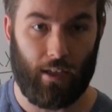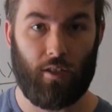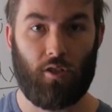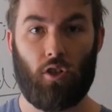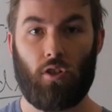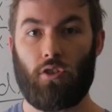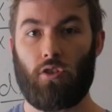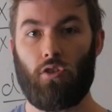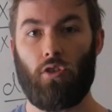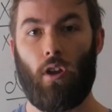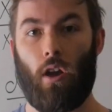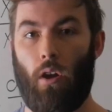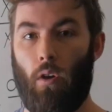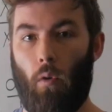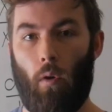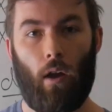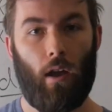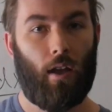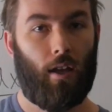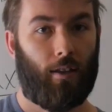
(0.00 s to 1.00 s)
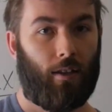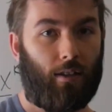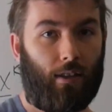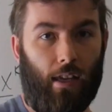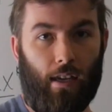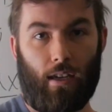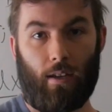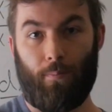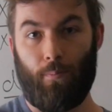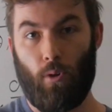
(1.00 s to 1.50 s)
they just know that
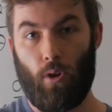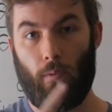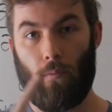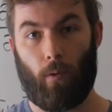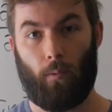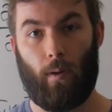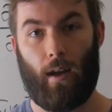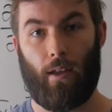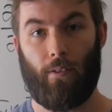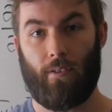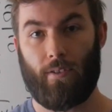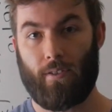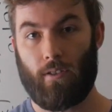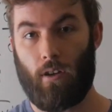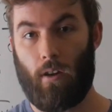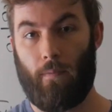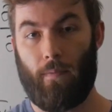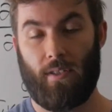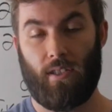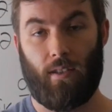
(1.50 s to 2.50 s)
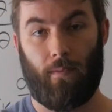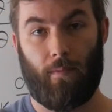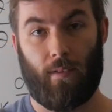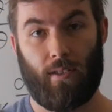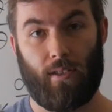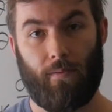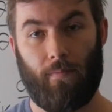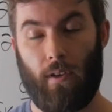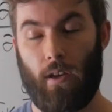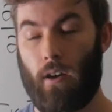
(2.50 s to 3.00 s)
they can move around the surface of
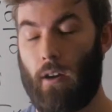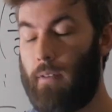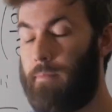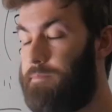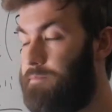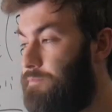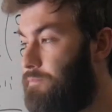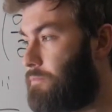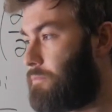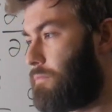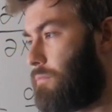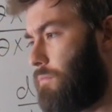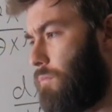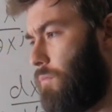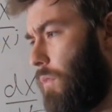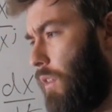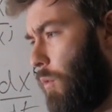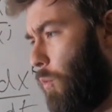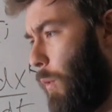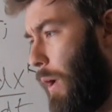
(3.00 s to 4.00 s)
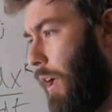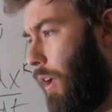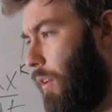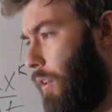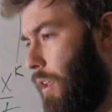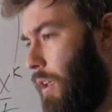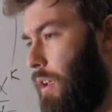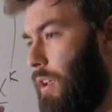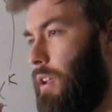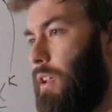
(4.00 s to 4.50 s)
the sphere.
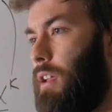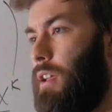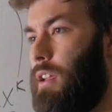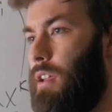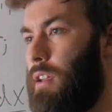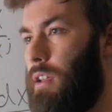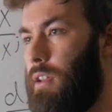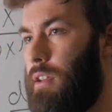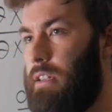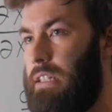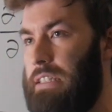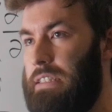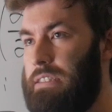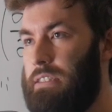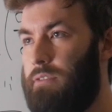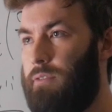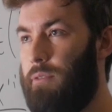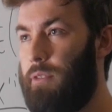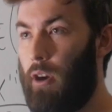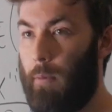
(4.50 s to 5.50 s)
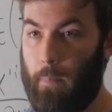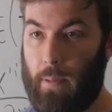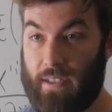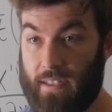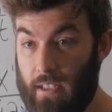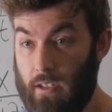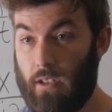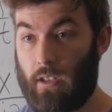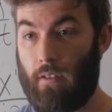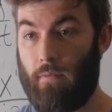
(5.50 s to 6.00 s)
Well, their
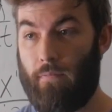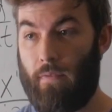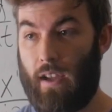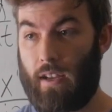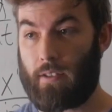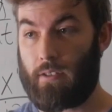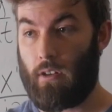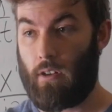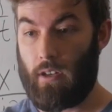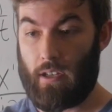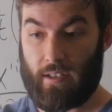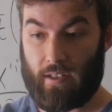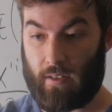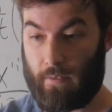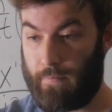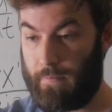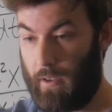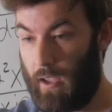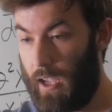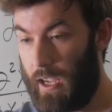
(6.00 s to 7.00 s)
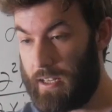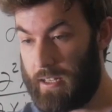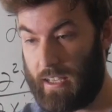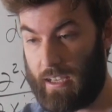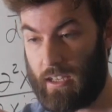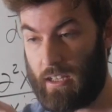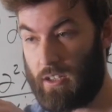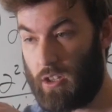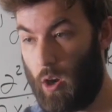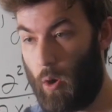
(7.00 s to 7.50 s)
position vector is defined.
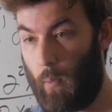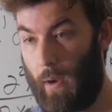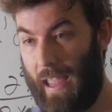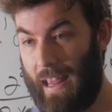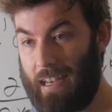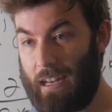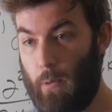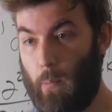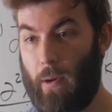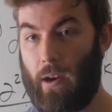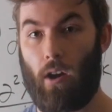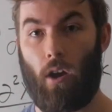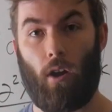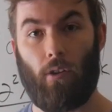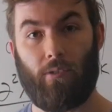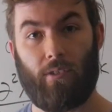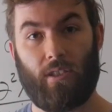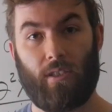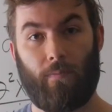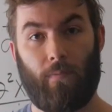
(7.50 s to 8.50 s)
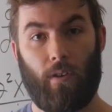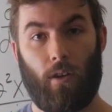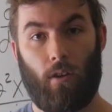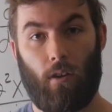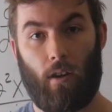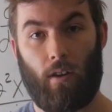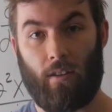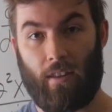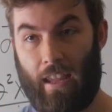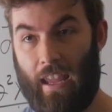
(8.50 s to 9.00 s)
They can go anywhere on the
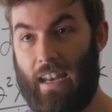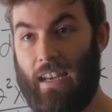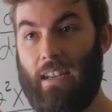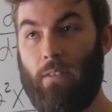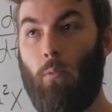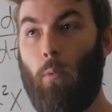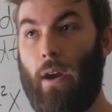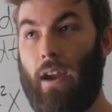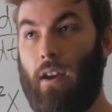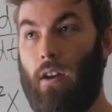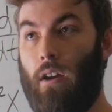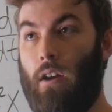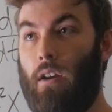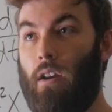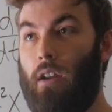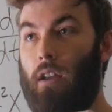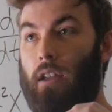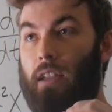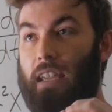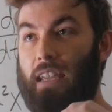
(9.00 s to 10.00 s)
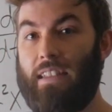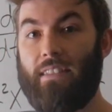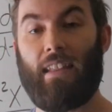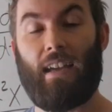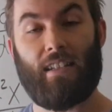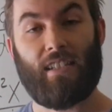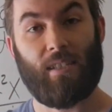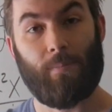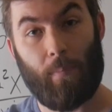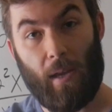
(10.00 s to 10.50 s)
sphere, anywhere in
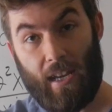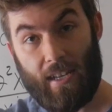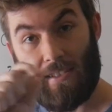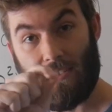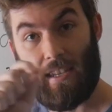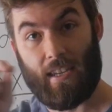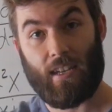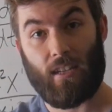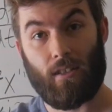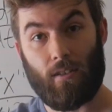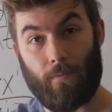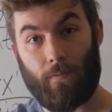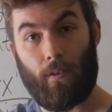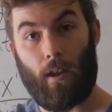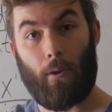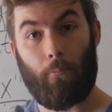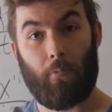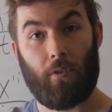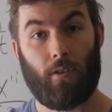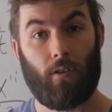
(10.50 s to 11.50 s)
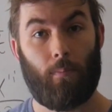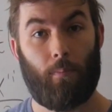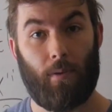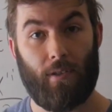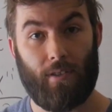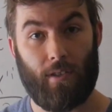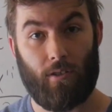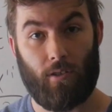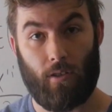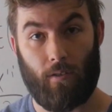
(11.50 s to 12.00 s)
that space they can define with their
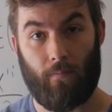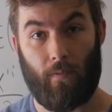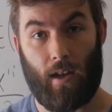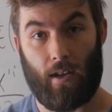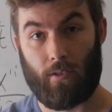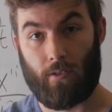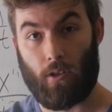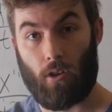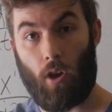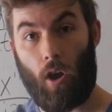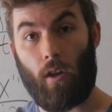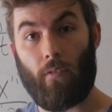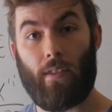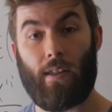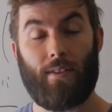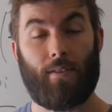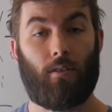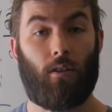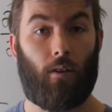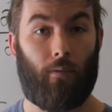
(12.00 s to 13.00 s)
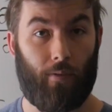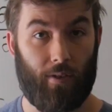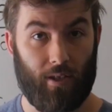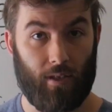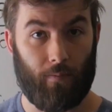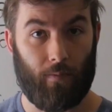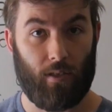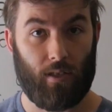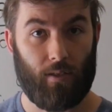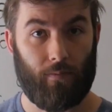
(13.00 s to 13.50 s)
position vector on that
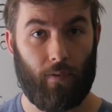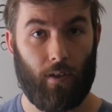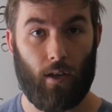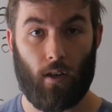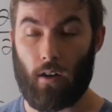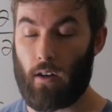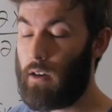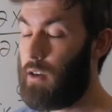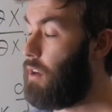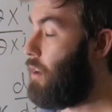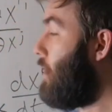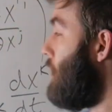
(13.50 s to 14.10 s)
surface of the sphere.